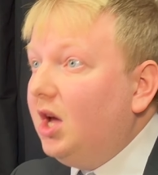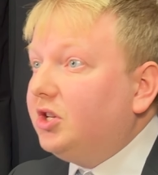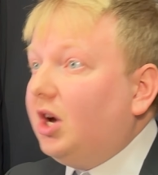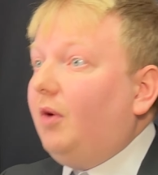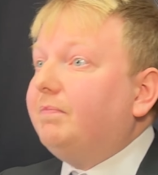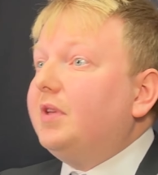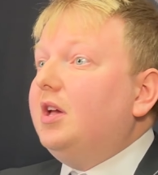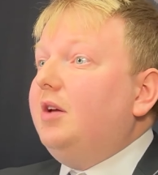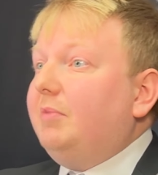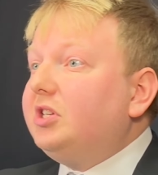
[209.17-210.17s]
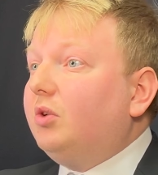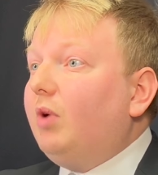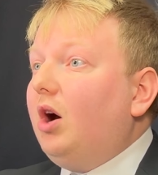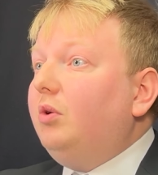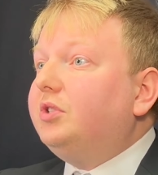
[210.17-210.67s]
So
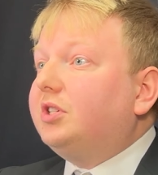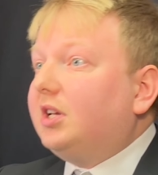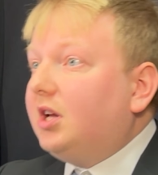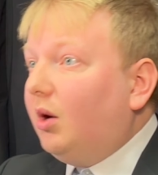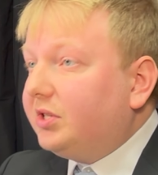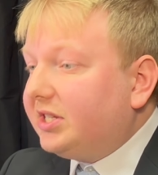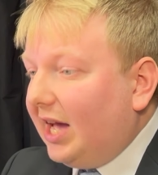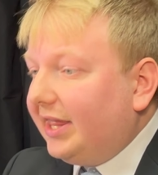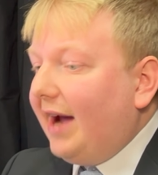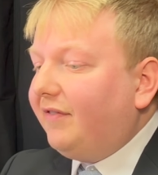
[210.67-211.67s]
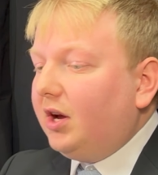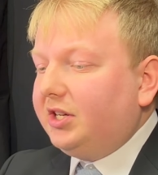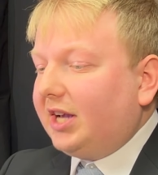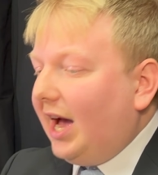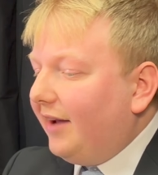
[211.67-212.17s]
Mr. Rhodes goes to South
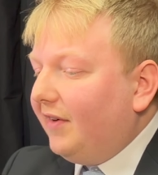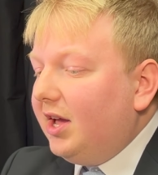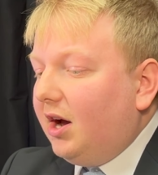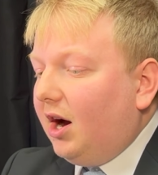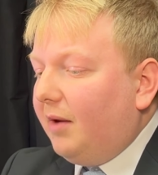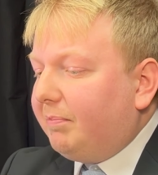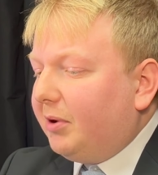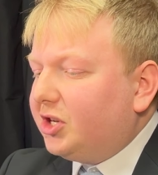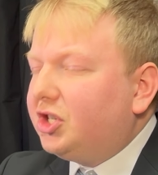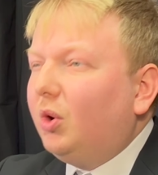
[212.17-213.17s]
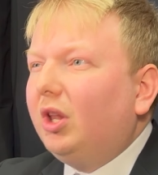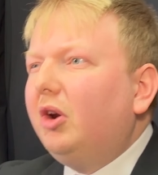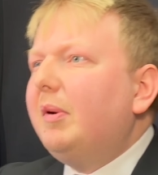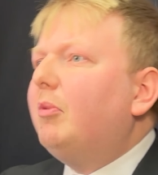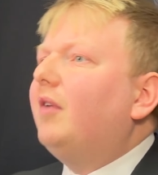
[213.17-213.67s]
Africa to kind of pursue a
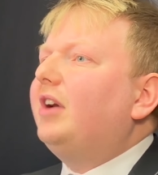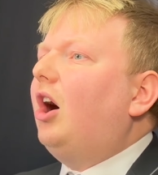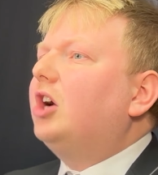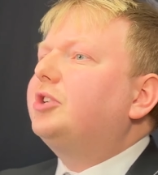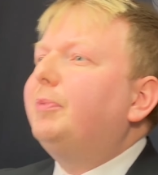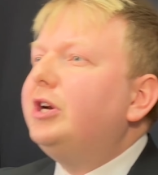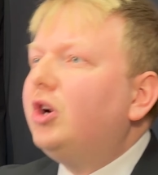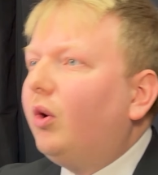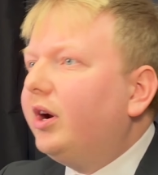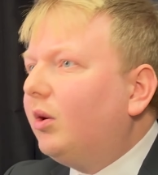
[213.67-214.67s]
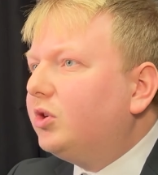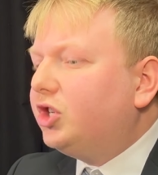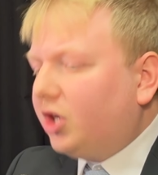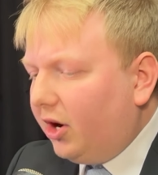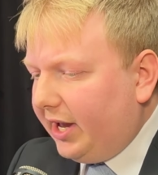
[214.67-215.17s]
little bit more of an entrepreneurial
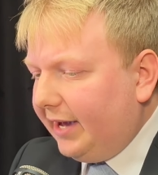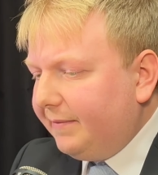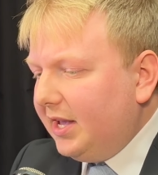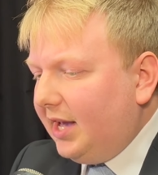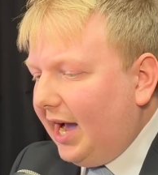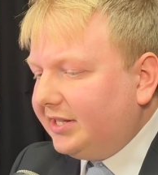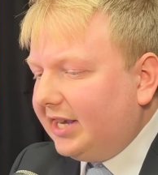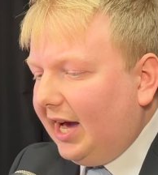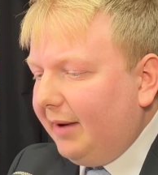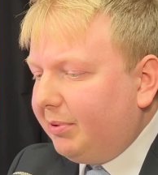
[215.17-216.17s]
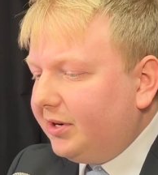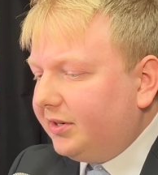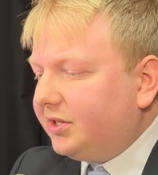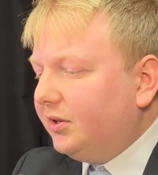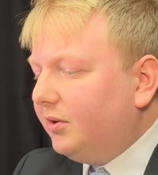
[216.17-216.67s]
journey. As he kind of
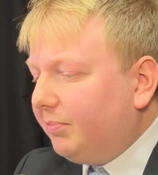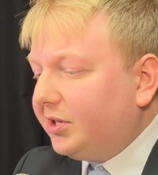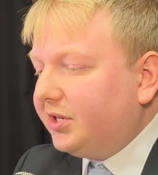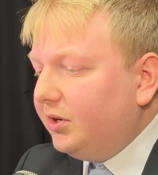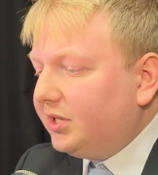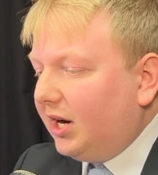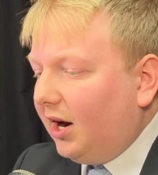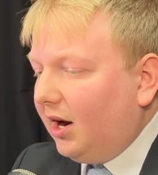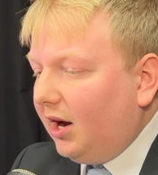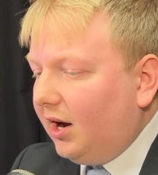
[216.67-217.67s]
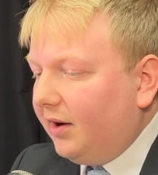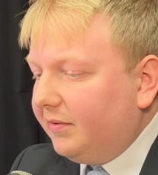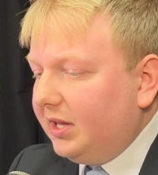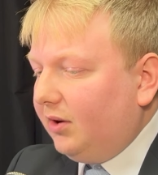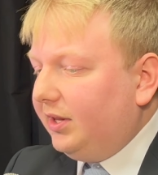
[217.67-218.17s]
pursues the
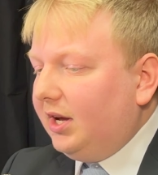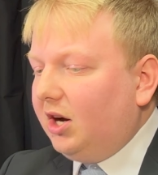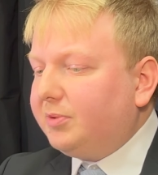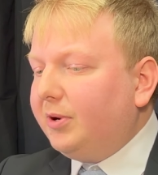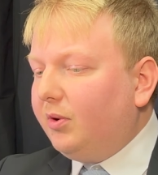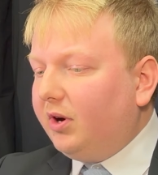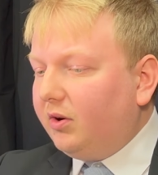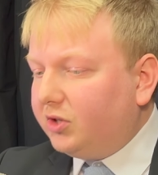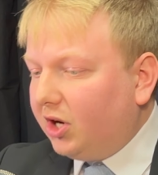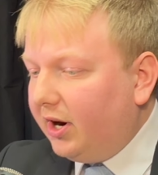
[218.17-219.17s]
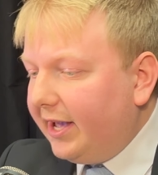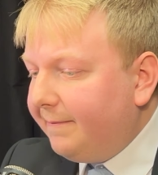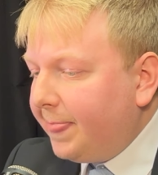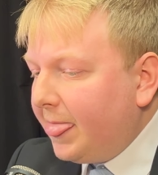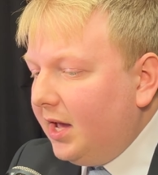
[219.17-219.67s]
entrepreneurial
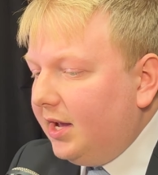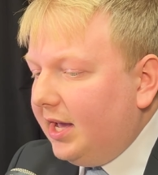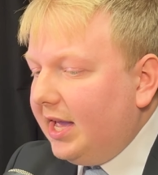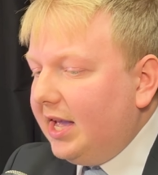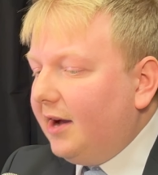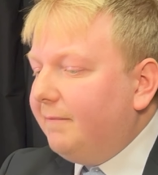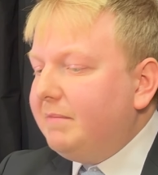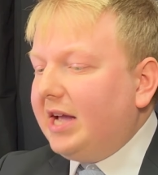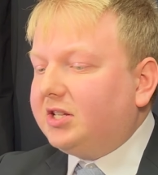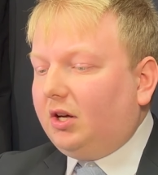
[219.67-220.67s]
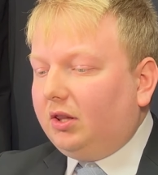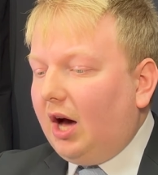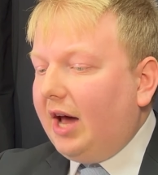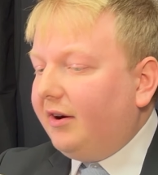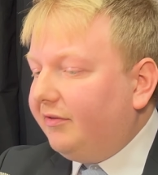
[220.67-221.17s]
journey, he makes a
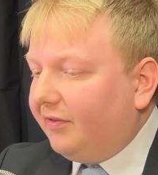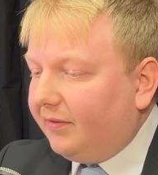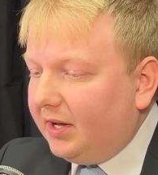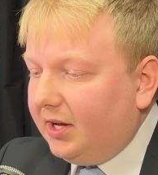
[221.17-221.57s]
lot of